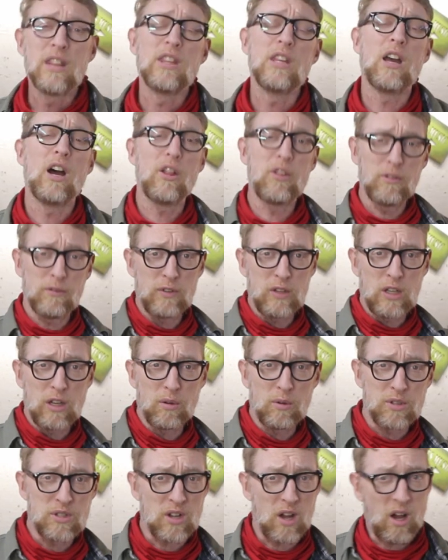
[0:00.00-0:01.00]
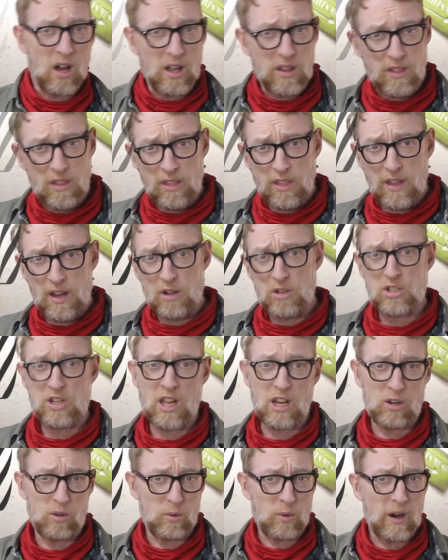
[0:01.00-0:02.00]
The other video is on their
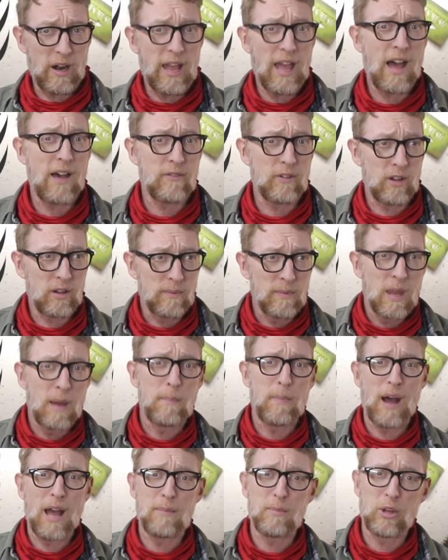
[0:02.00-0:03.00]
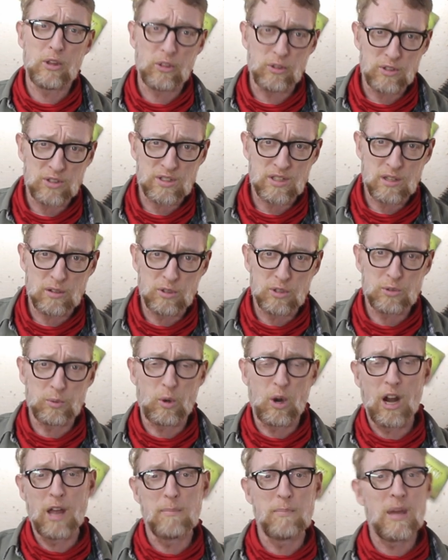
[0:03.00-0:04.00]
channel where I have a bi-monthly series
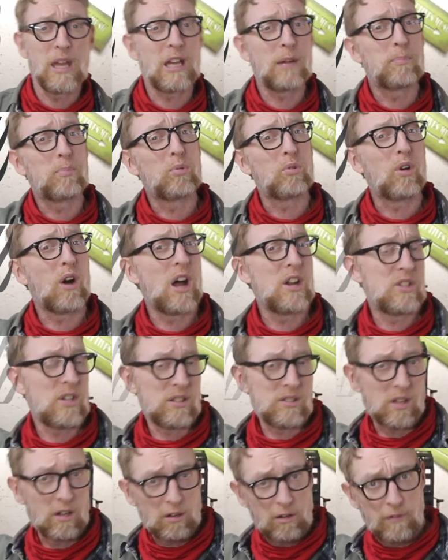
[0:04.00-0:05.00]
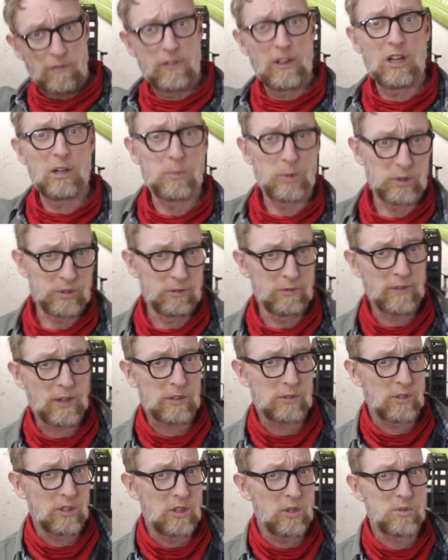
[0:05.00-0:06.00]
where I make projects that are available to
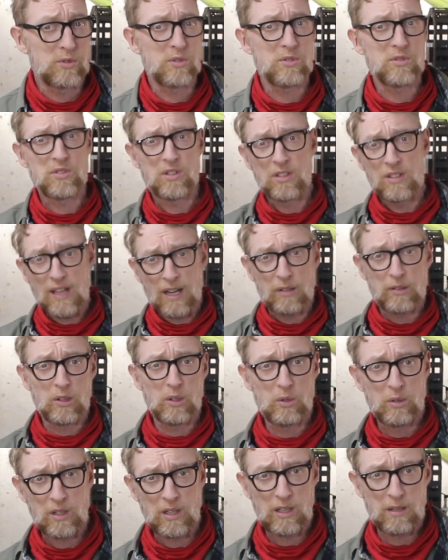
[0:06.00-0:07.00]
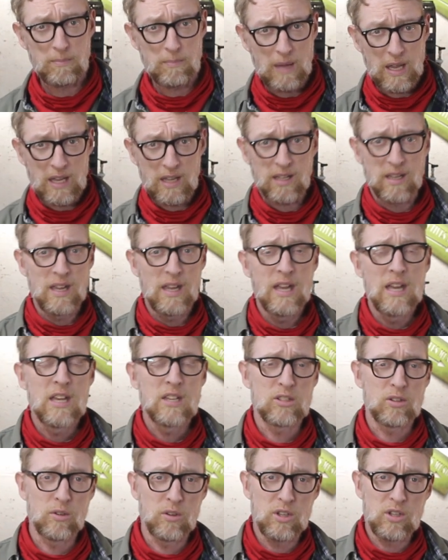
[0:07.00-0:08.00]
Vectric users to download and make.
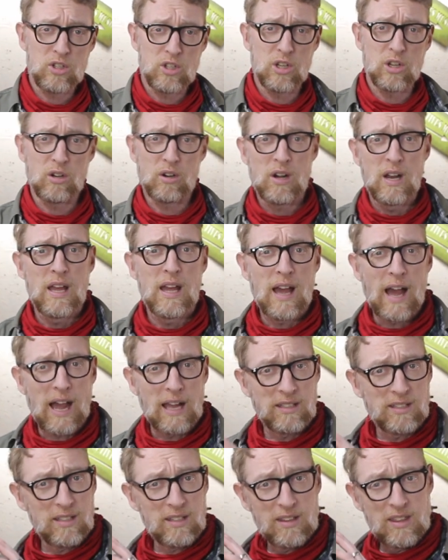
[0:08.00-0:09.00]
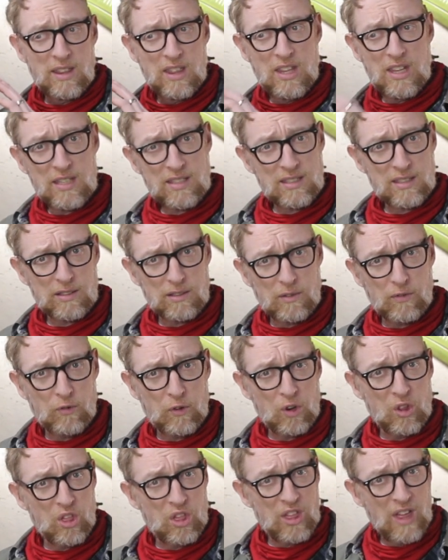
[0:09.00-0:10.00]
So this year I did this
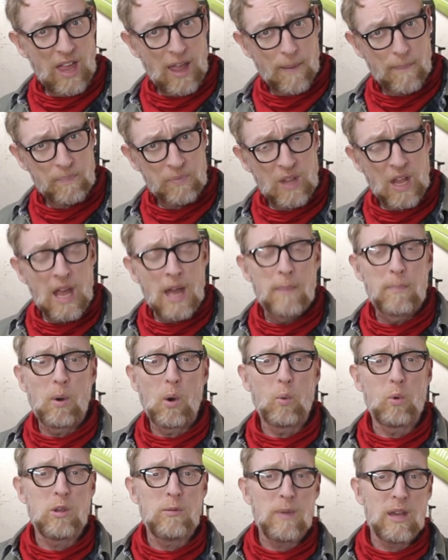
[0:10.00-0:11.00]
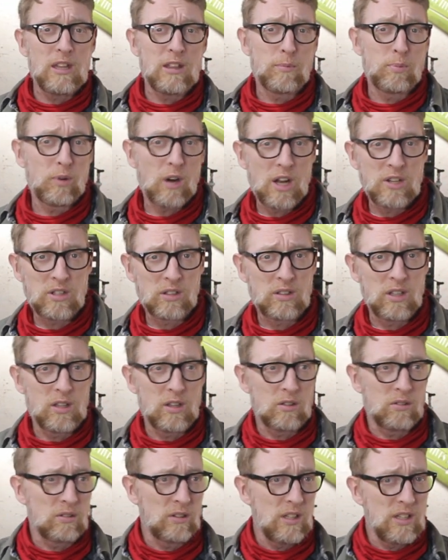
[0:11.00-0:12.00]
for them, but we made the project
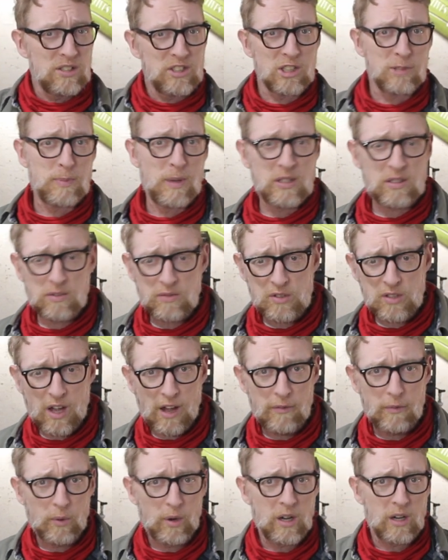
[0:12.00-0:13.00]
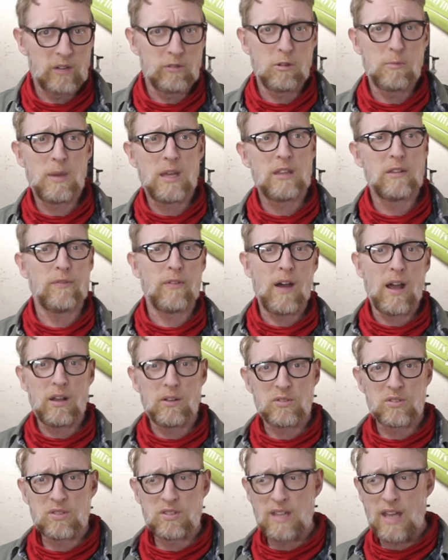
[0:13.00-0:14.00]
in their least expensive software, and we made the
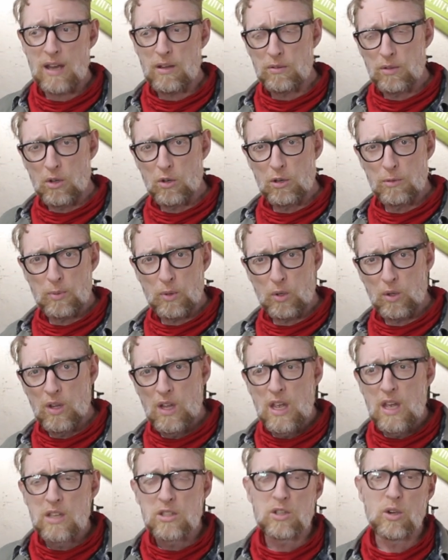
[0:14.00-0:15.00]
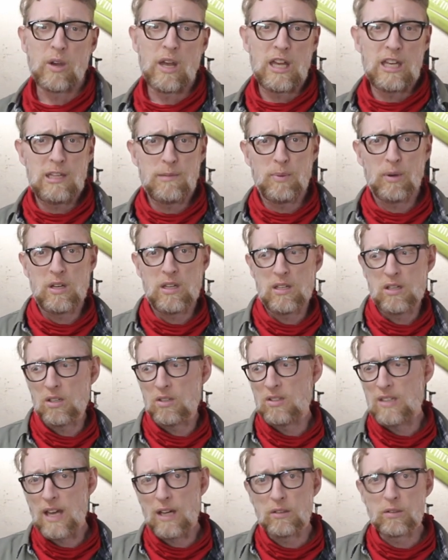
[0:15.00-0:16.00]
files downloadable so anybody
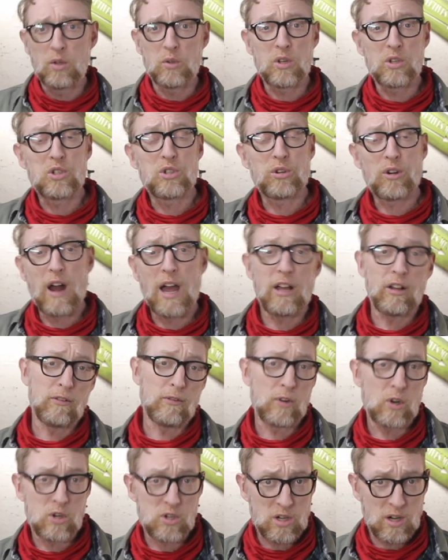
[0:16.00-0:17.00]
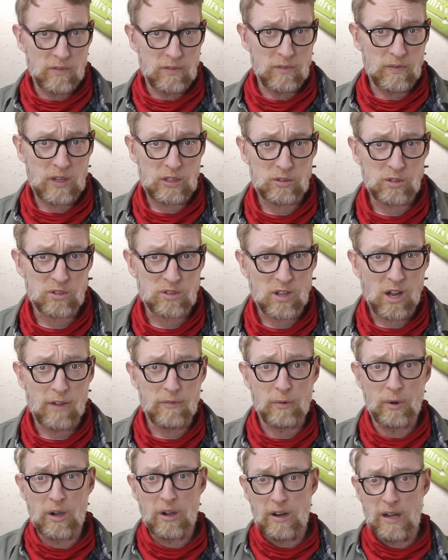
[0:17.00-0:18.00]
could download a trial version of the Vectric
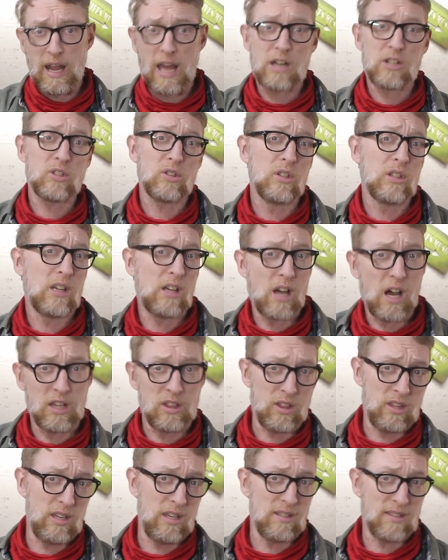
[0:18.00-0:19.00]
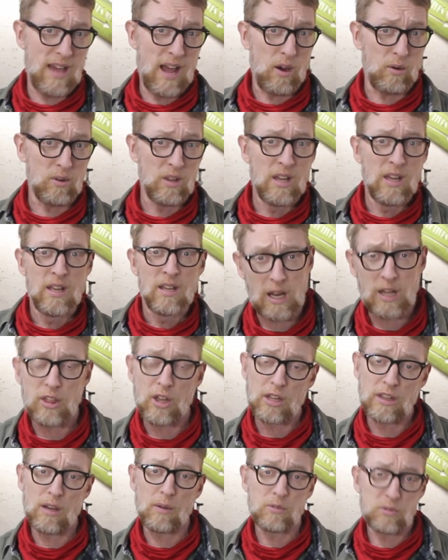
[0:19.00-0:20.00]
software and actually cut these out. I
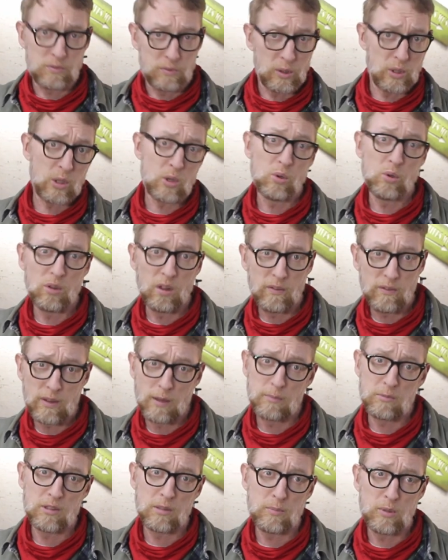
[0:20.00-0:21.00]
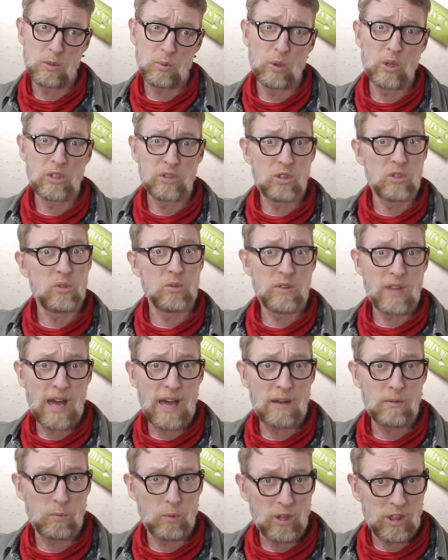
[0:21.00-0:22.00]
thought that was really cool of them to be willing to do
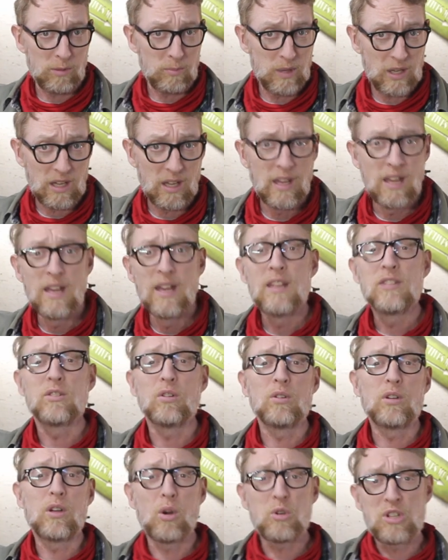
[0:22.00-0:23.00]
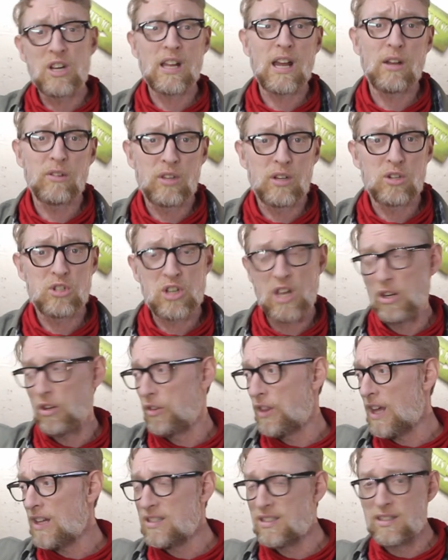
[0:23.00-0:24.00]
that with me. So go check out their
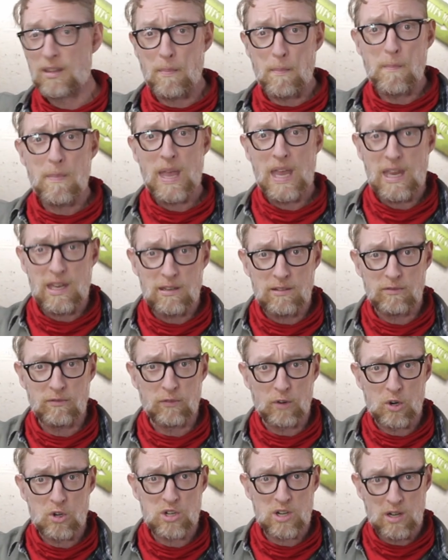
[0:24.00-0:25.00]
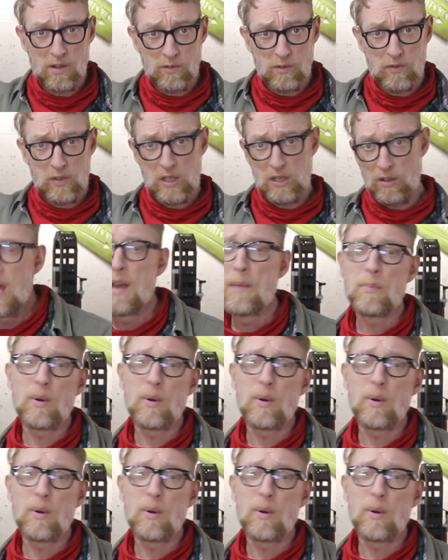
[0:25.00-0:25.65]
channel. That's the main version of the video.